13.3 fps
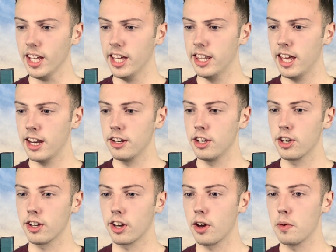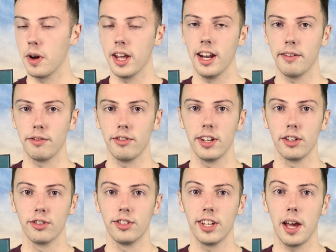and then you can go away and have a really
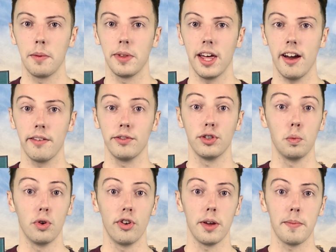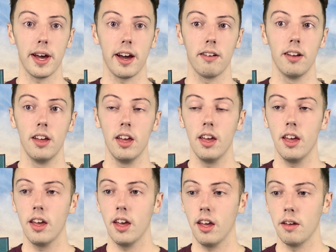good time without having to worry about
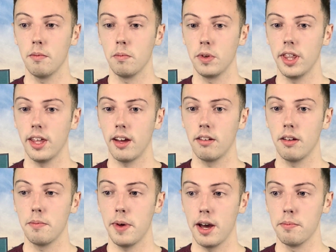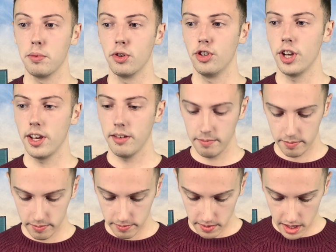a budget.
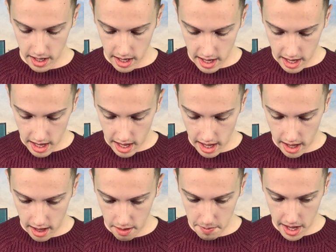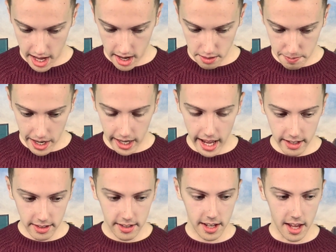And my
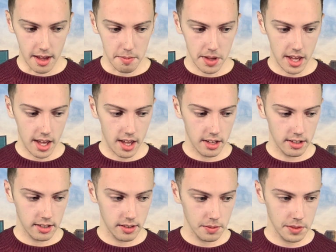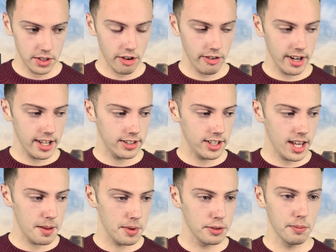last tip is, well, it's not really a
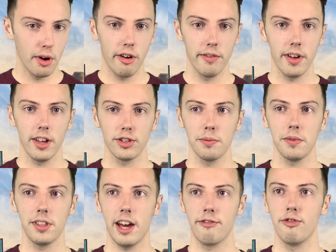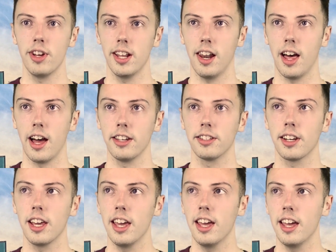tip, it's more of something that I
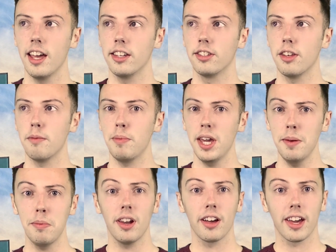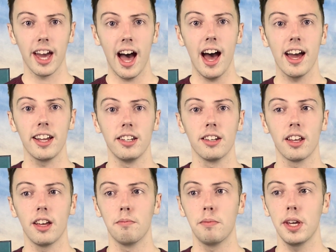realised, is that people are kind
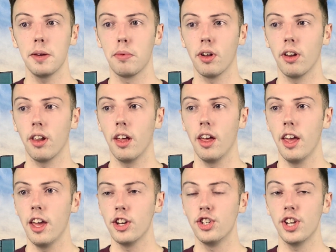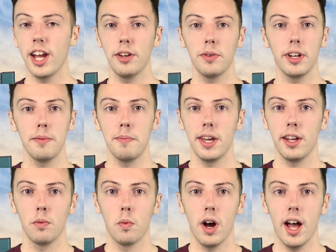and people genuinely
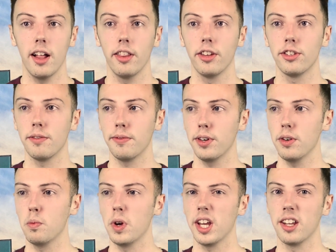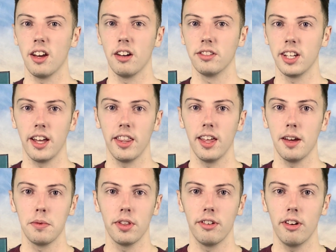mean well. There's a few weirdos out
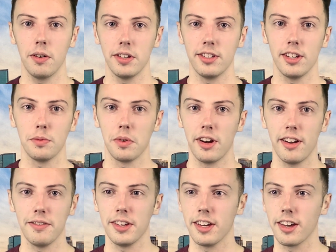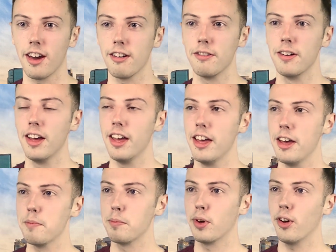there, but there always is wherever you go.
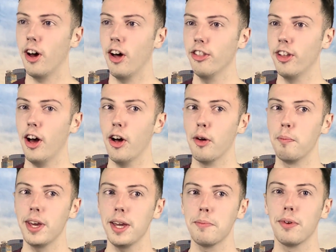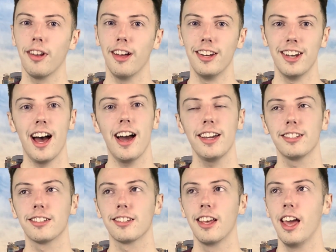But on the whole, people are
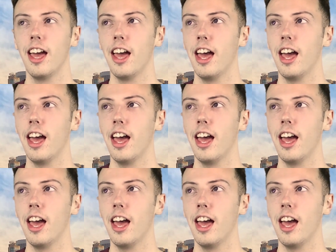nice.